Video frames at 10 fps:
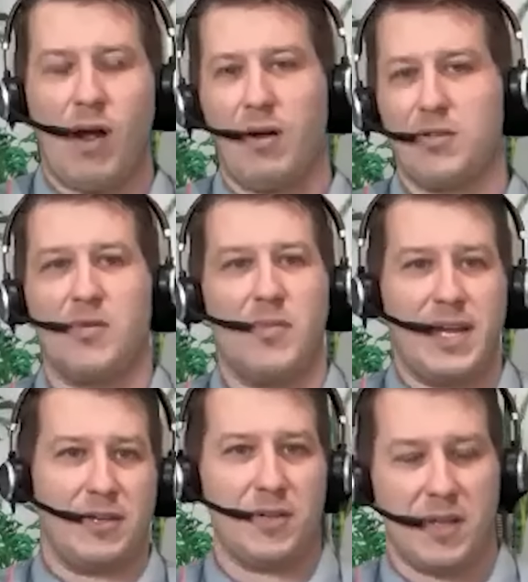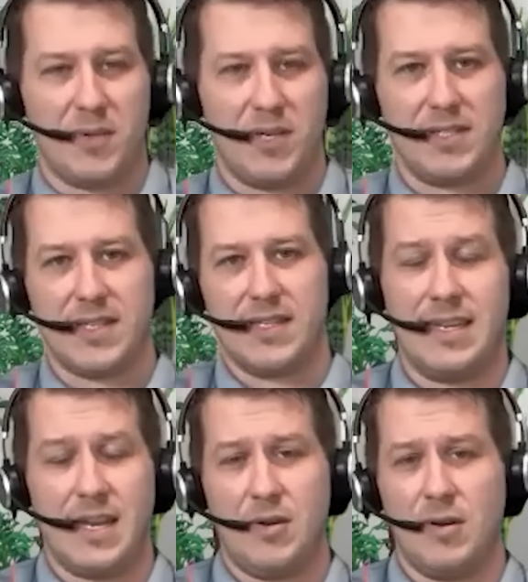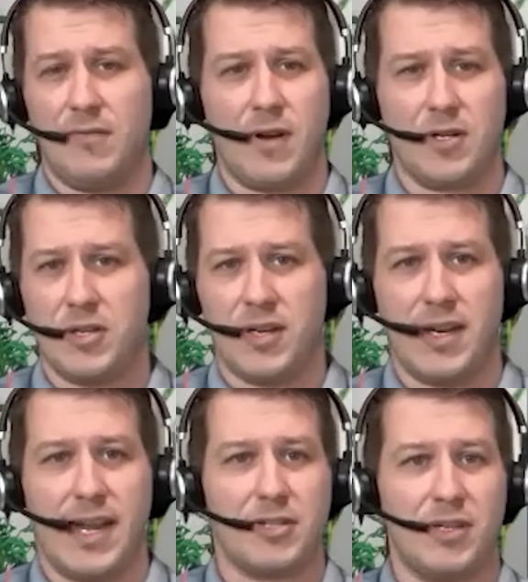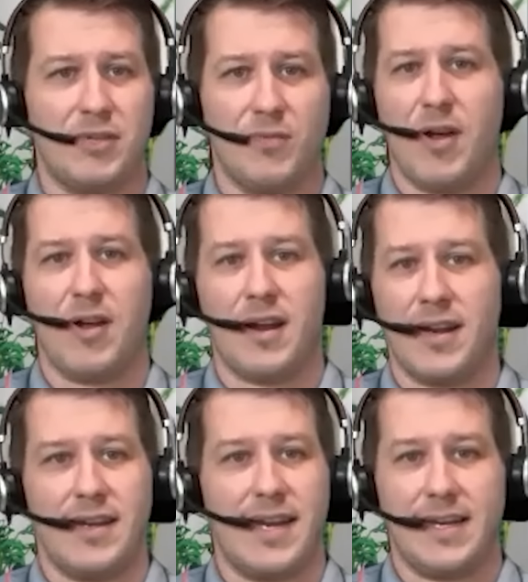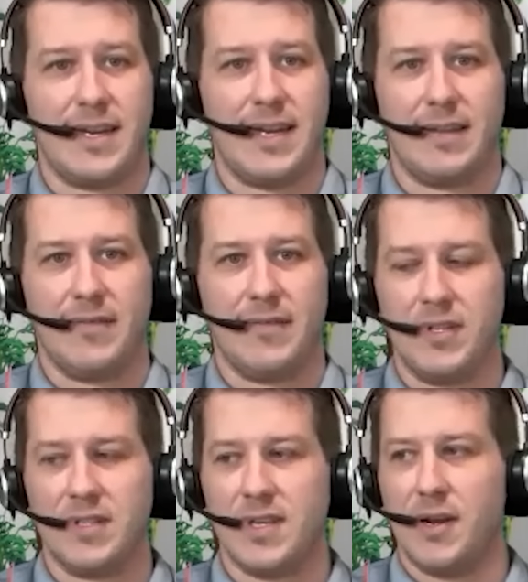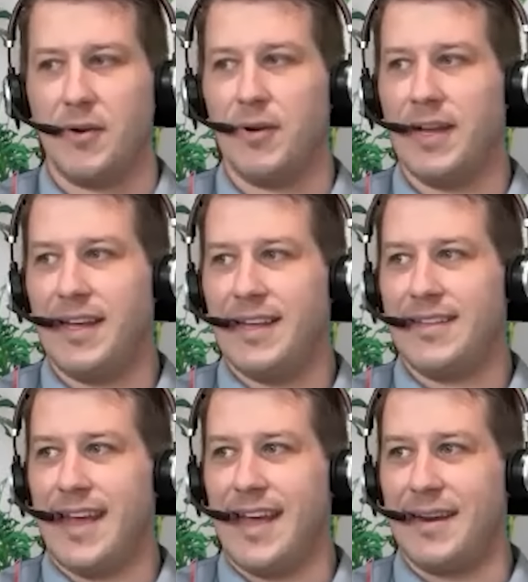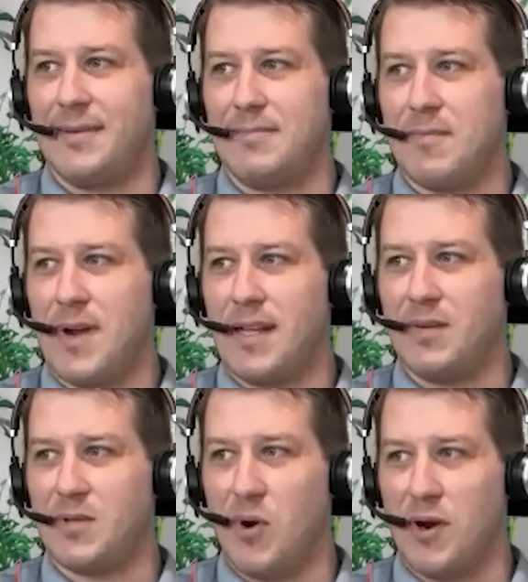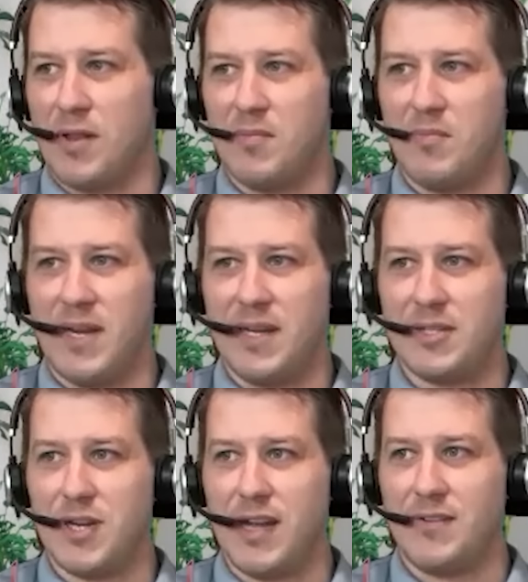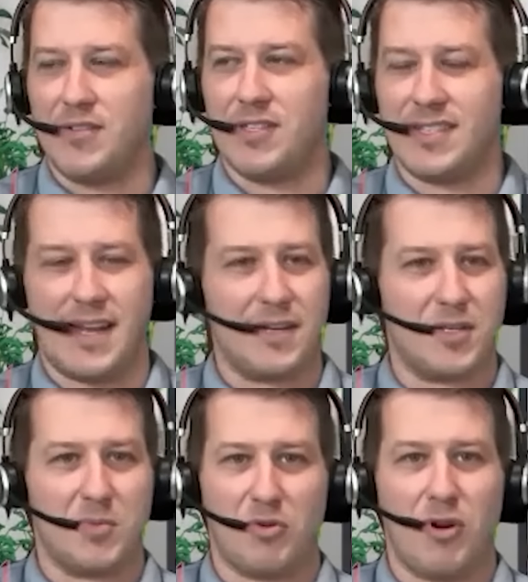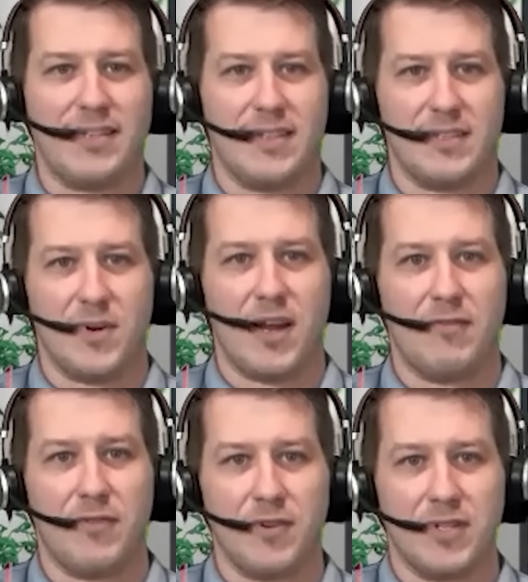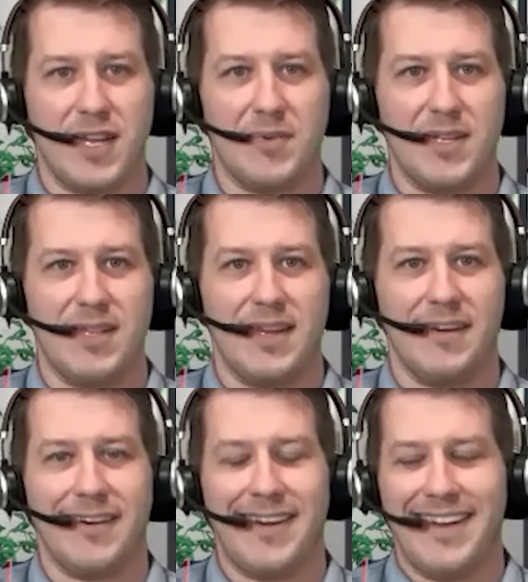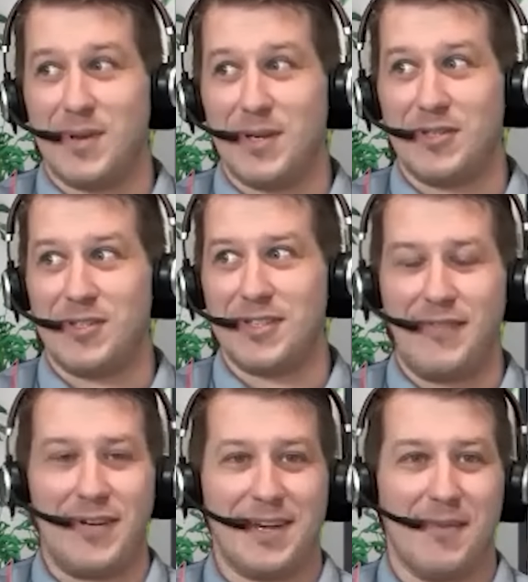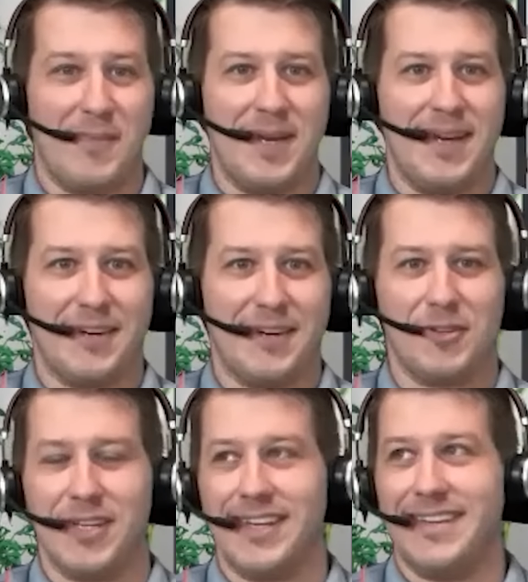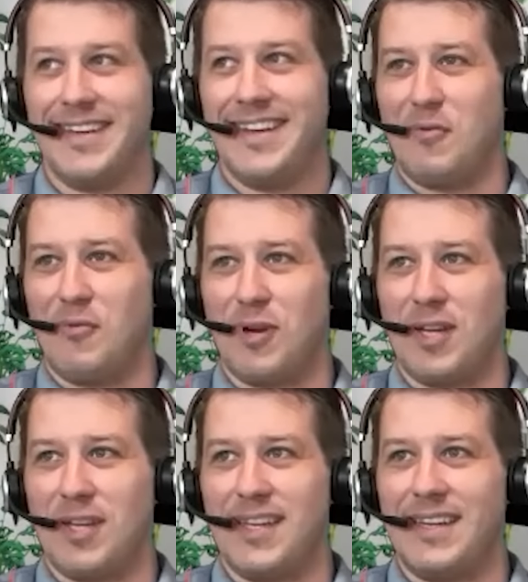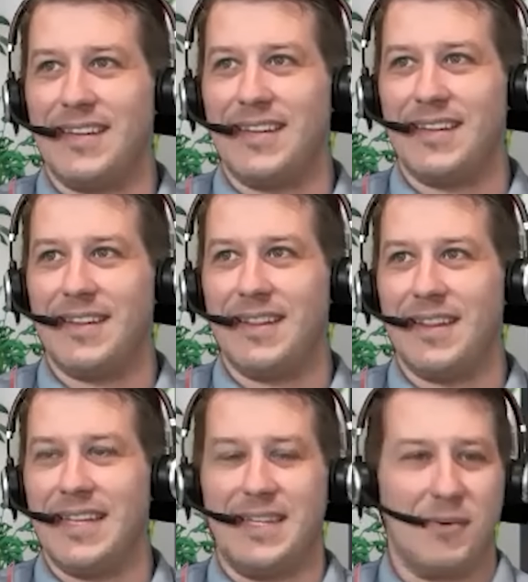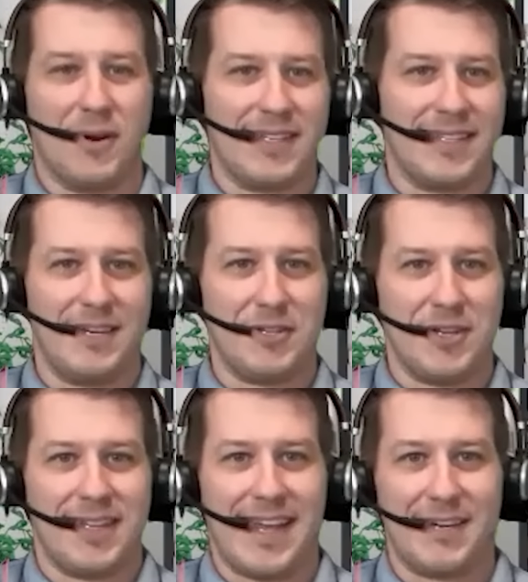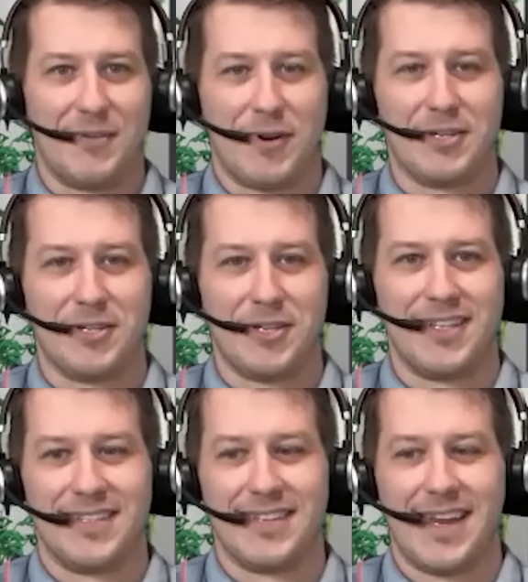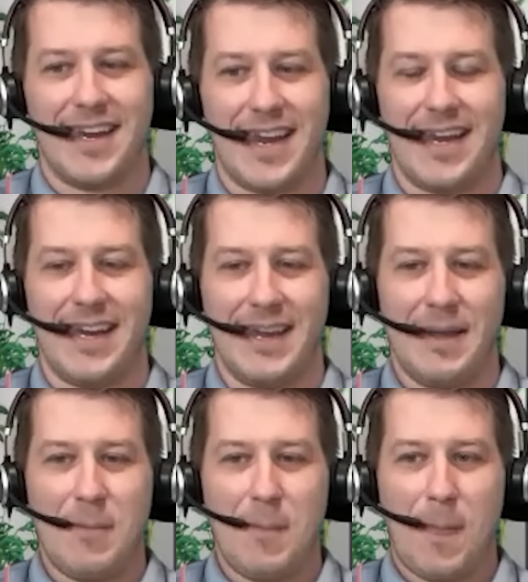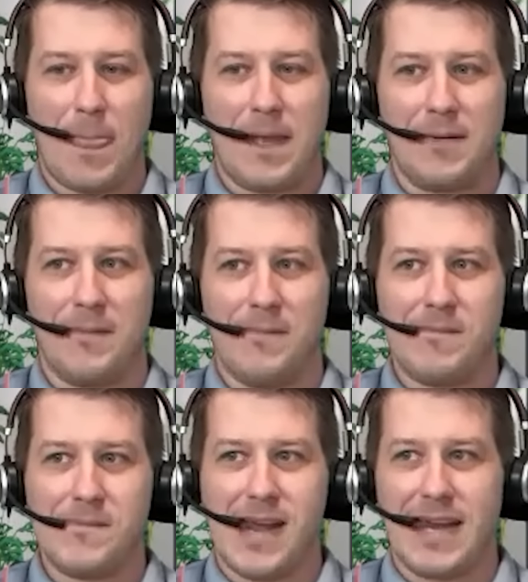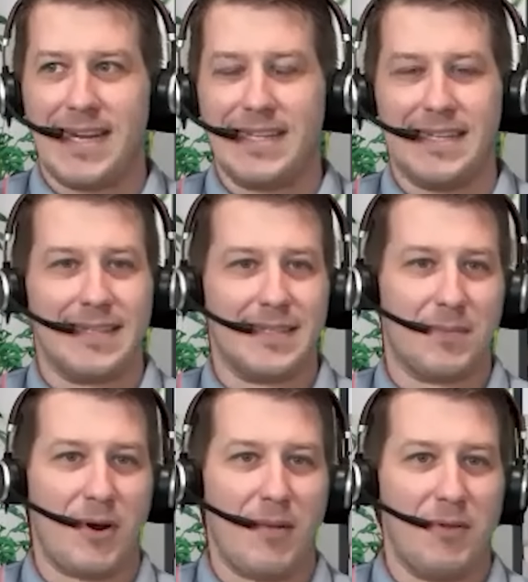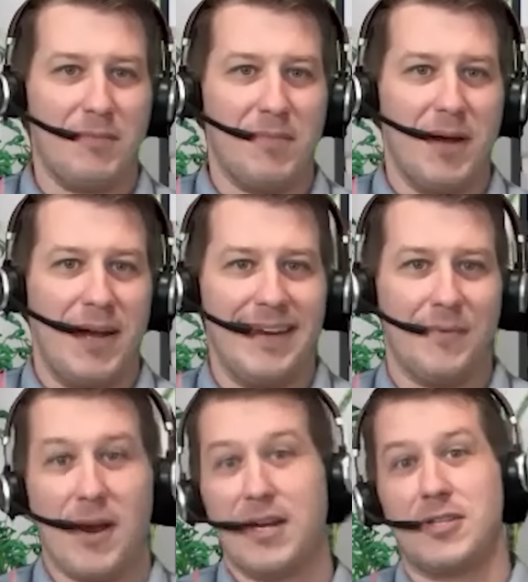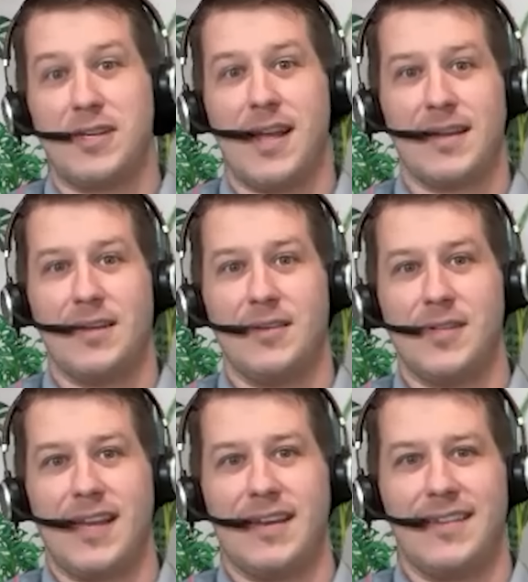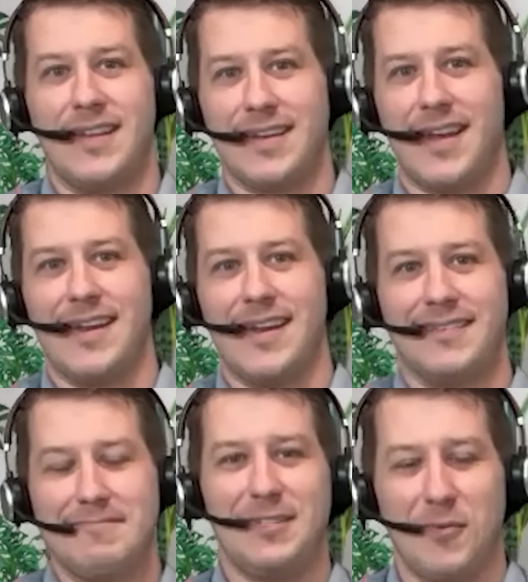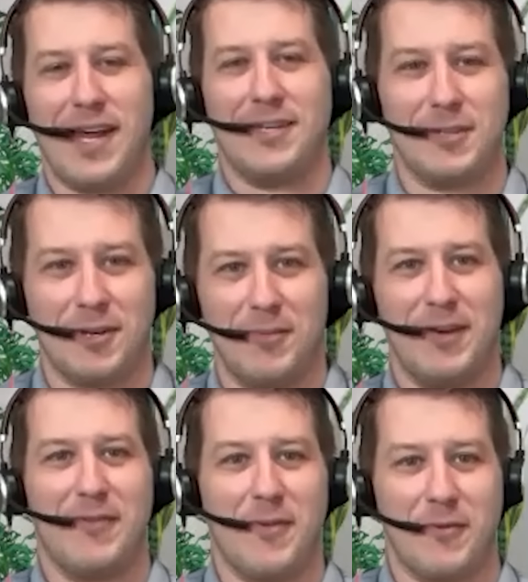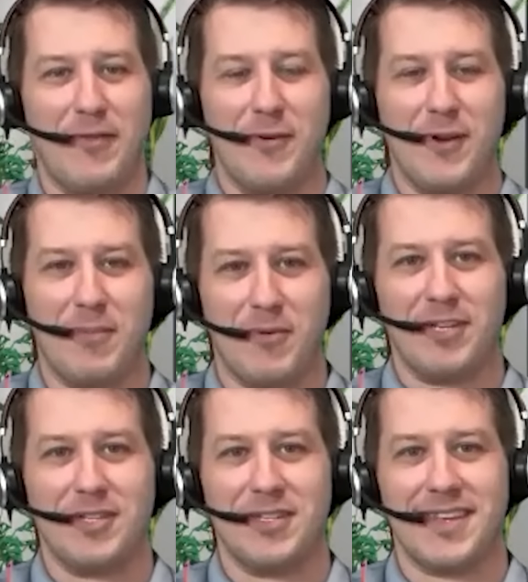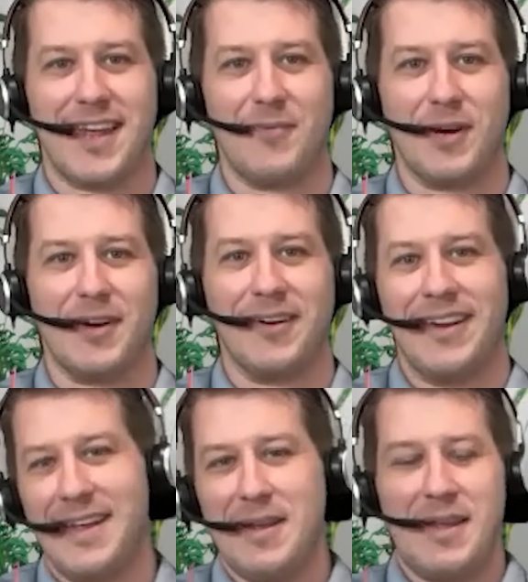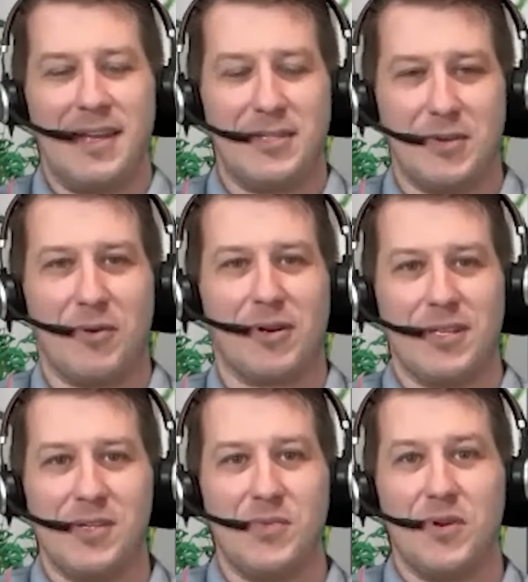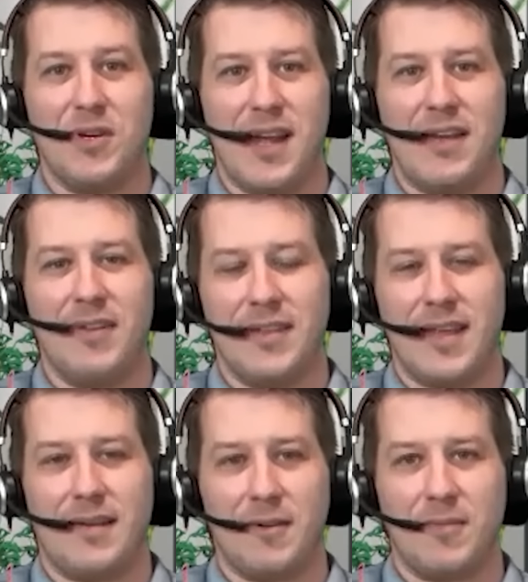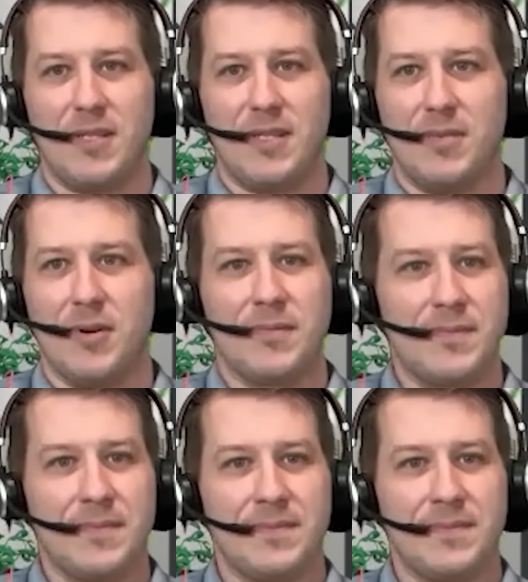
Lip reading: while also making sure that the business continue to function and actually run on a day-to-day level. And so that I think was one of the biggest challenges and kind of surprises when I first stepped in there, especially just having to come in and actually, really lead the organization in that direction and say, hey, you know, I get that this is a problem, but we're actually not going to do that. And that kind of eats away at you a little bit from the revenue operation side, where historically you would dive into that a little bit deeper.